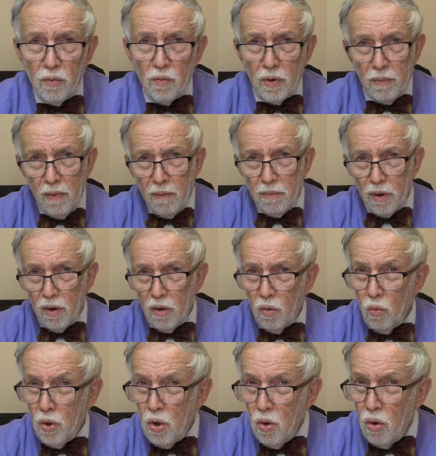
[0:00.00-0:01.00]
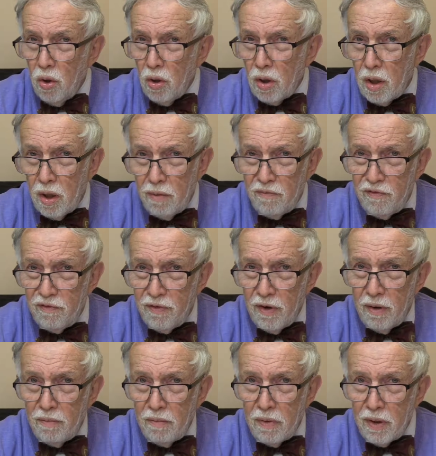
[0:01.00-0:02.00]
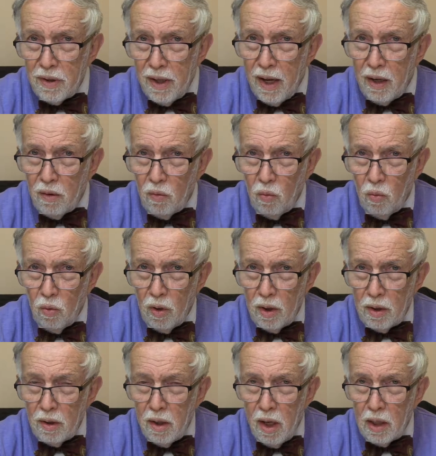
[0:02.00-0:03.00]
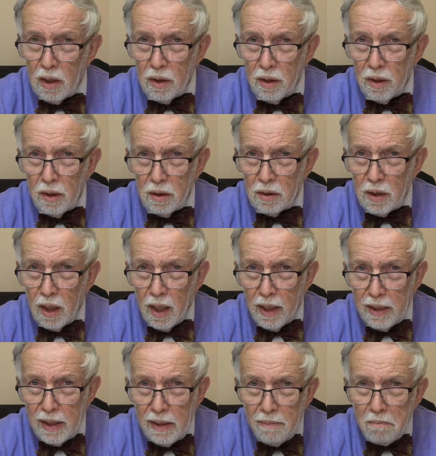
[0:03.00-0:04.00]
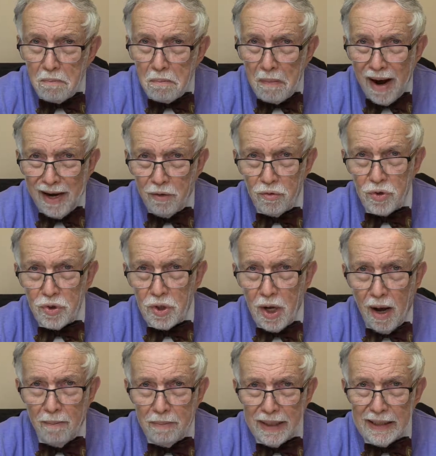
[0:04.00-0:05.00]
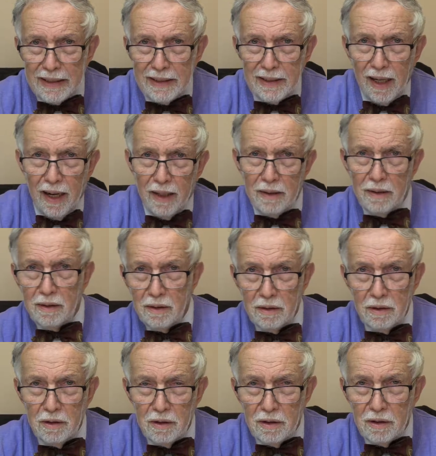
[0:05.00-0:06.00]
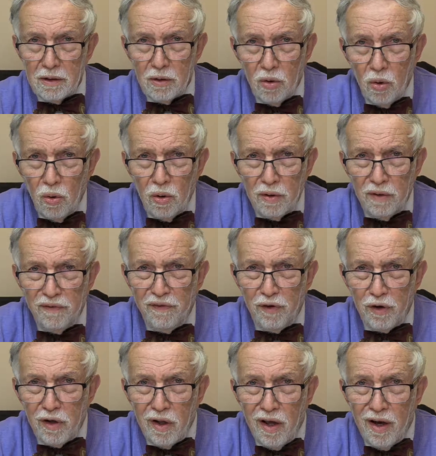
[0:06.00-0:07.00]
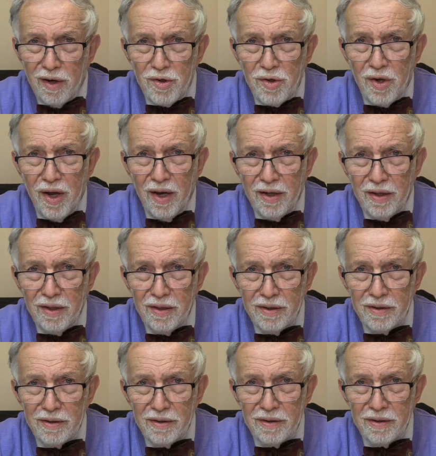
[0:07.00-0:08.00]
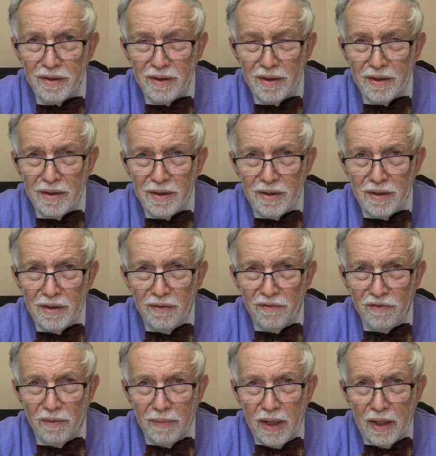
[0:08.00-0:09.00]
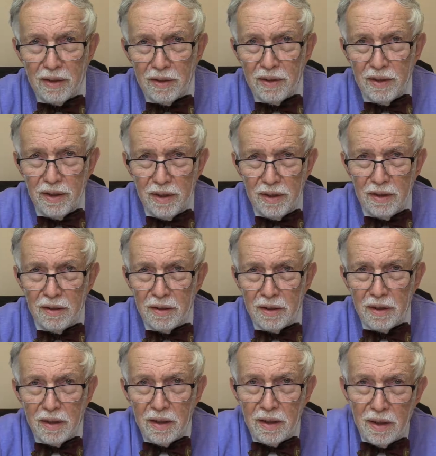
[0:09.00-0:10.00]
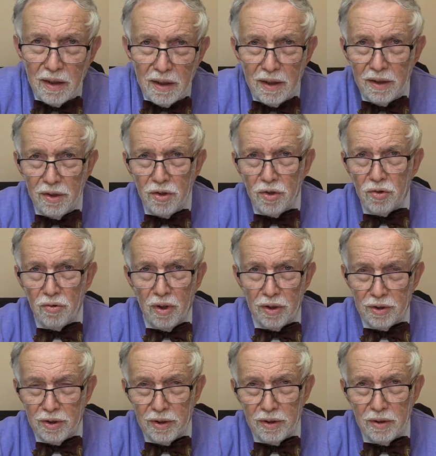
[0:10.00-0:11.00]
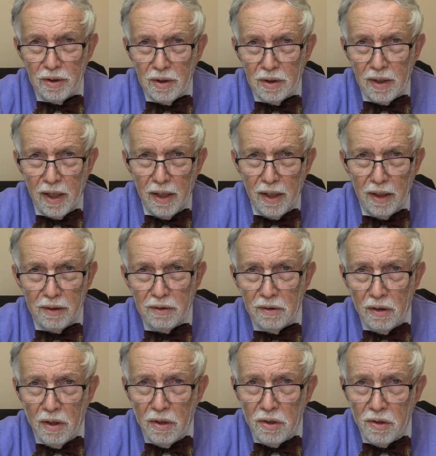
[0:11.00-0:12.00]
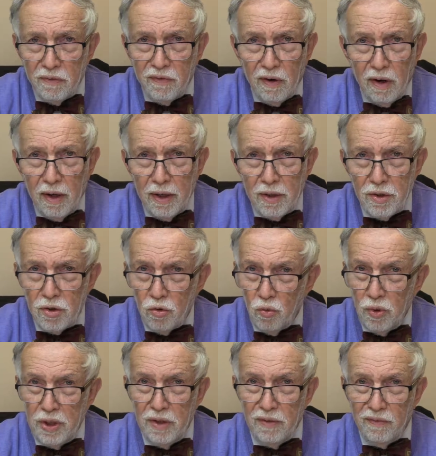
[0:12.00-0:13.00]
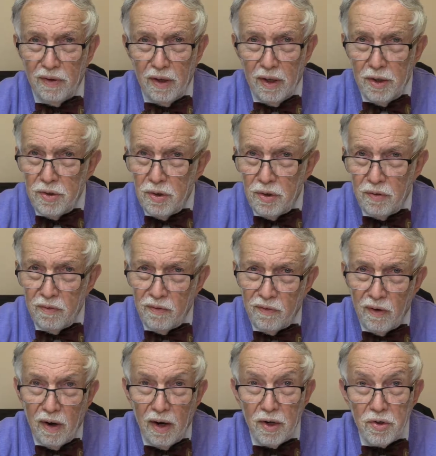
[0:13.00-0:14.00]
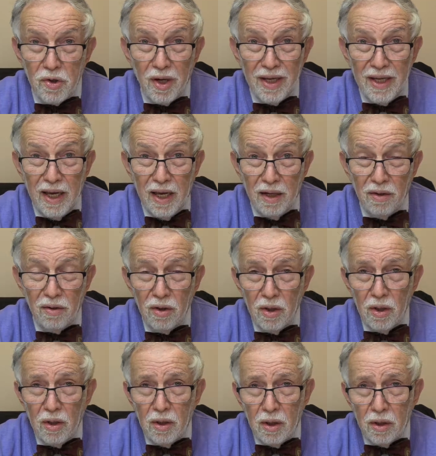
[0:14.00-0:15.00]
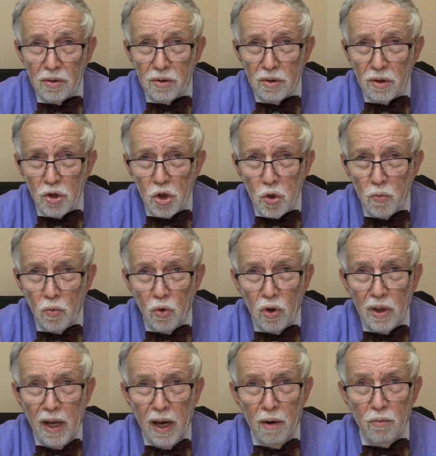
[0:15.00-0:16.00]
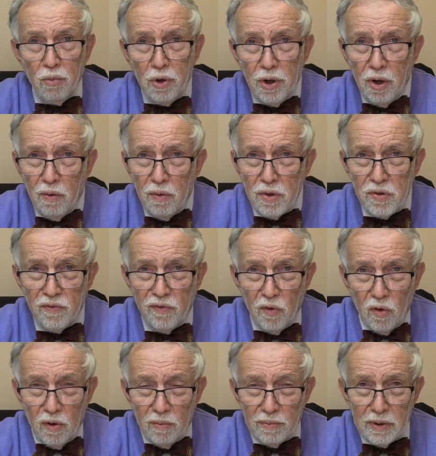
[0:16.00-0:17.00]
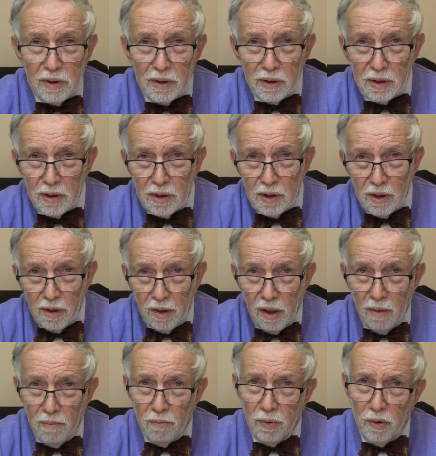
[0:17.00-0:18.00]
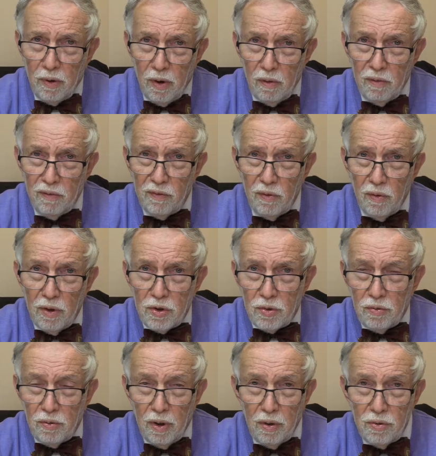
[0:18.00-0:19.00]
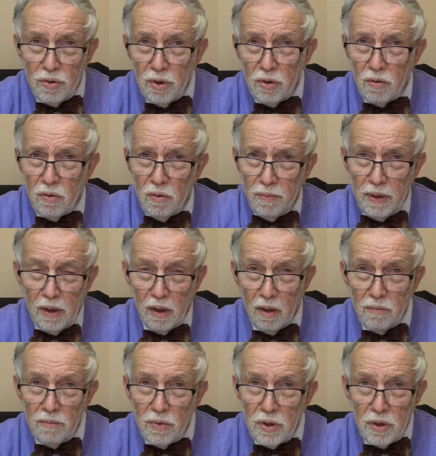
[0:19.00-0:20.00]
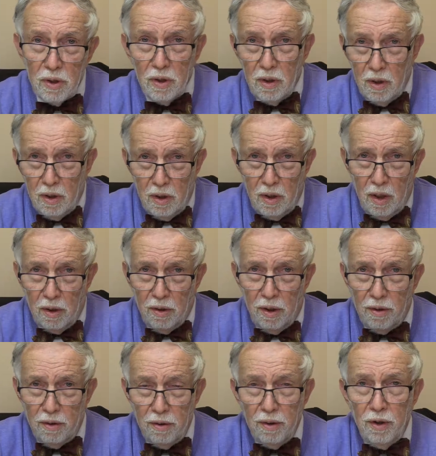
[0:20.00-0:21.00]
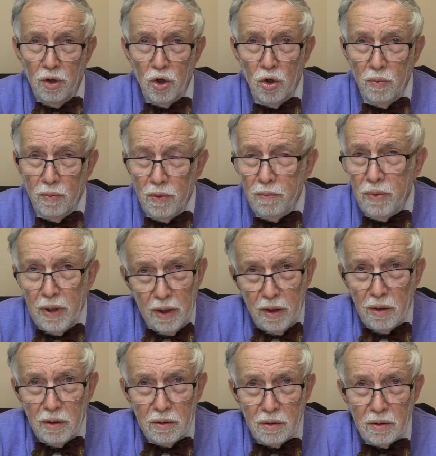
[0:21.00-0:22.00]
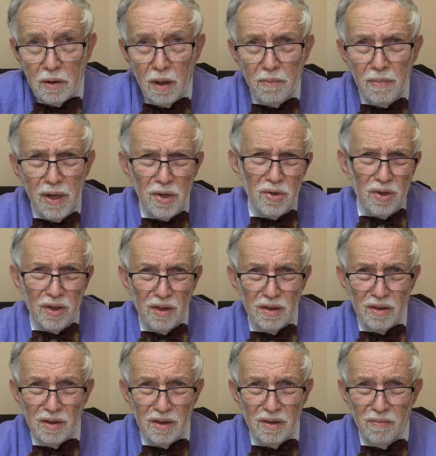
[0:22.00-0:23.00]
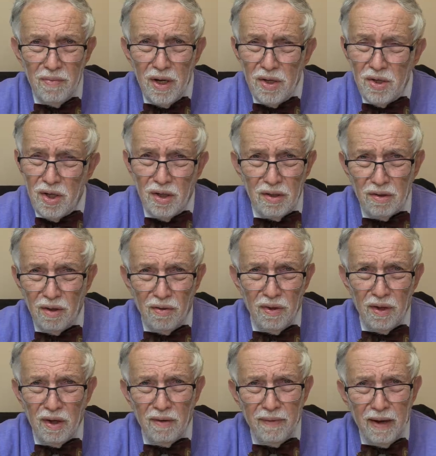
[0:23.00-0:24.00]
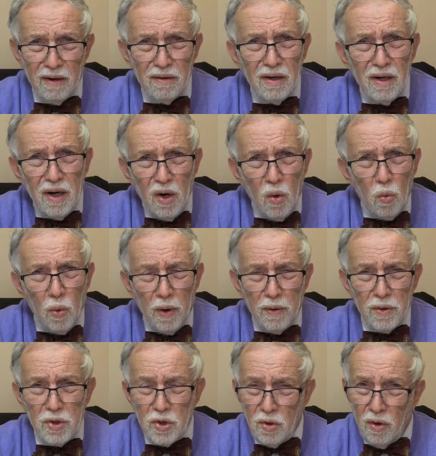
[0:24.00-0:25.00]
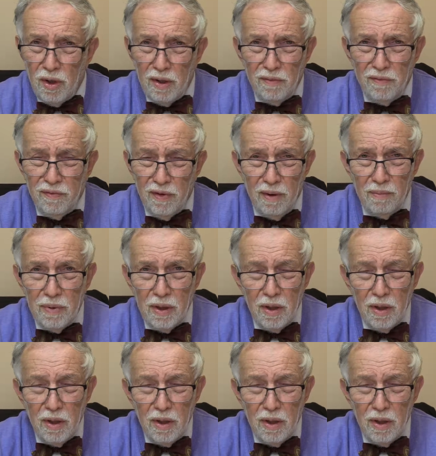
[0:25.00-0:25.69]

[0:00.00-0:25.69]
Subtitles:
Remember, we all come from that one little tiny microscopic dot called the fertilized egg. From that little tiny structure, that egg divides, redivides, and divides again until a small embryo is formed. The embryo, of course, grows until it becomes another human being. Amazing, amazing to think about where it started from.